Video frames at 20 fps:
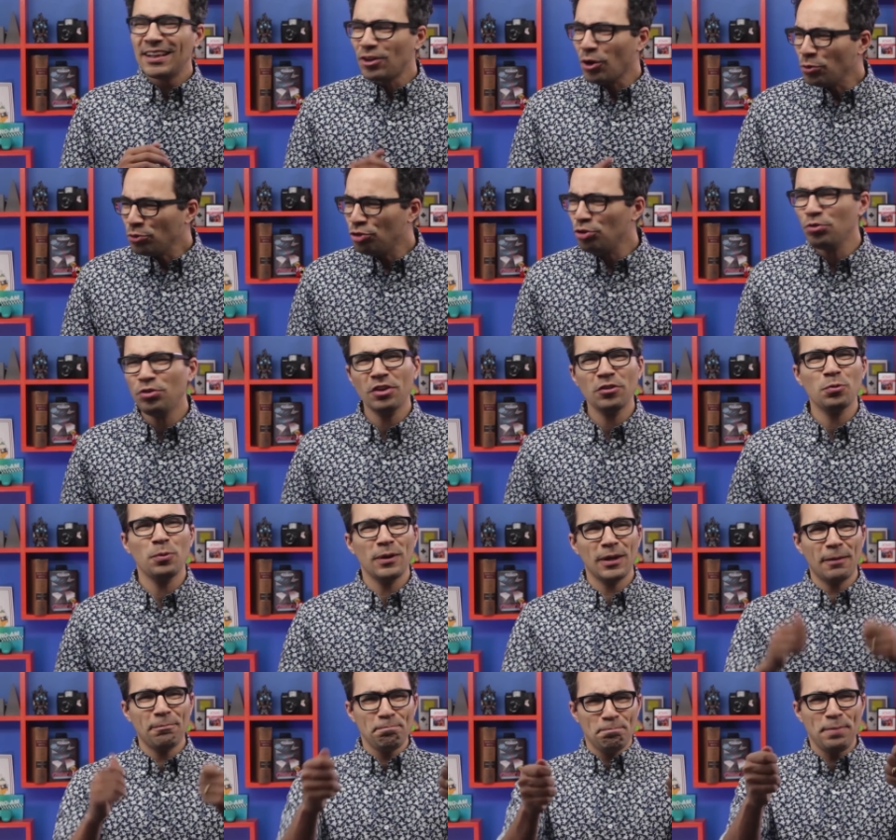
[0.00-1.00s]
Don't you just
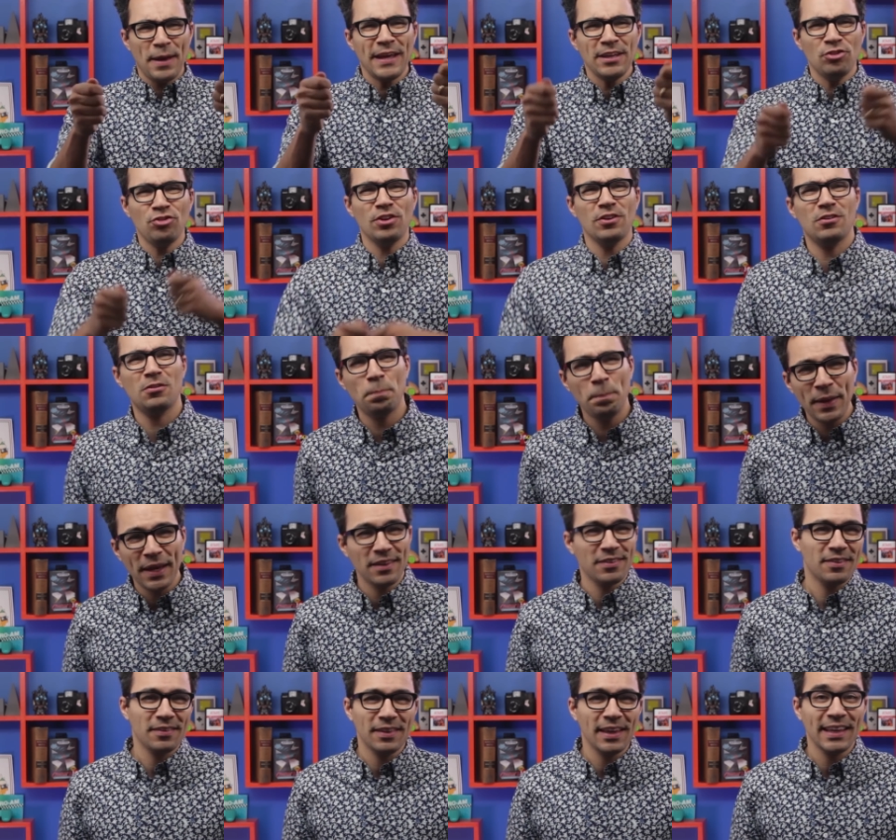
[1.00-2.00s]
want to pinch his
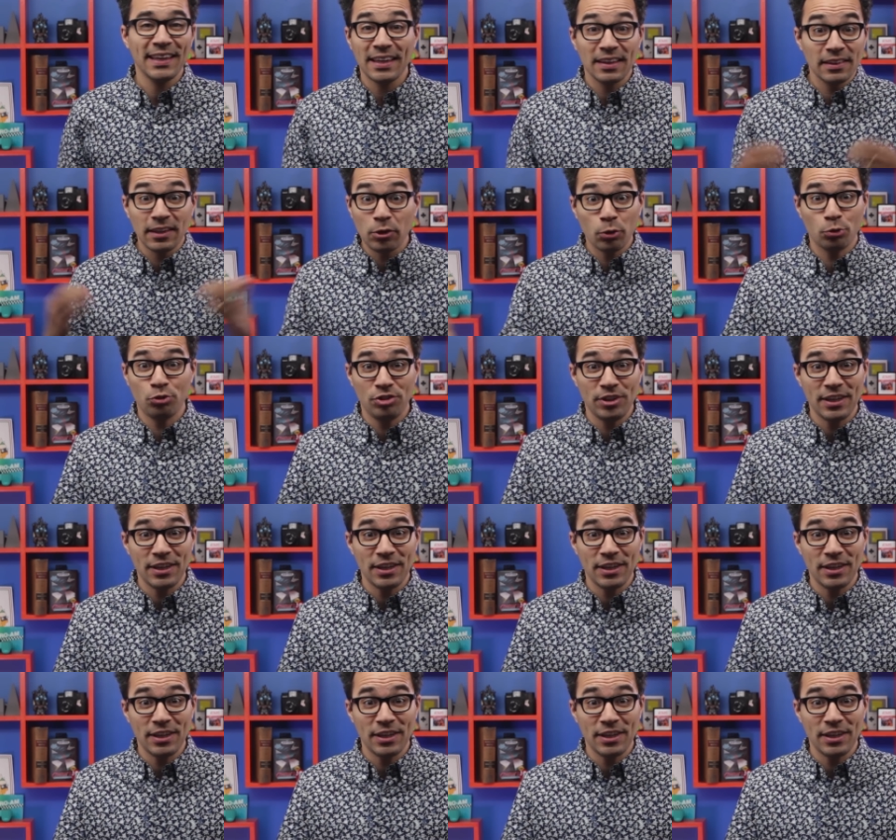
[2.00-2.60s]
pixelated little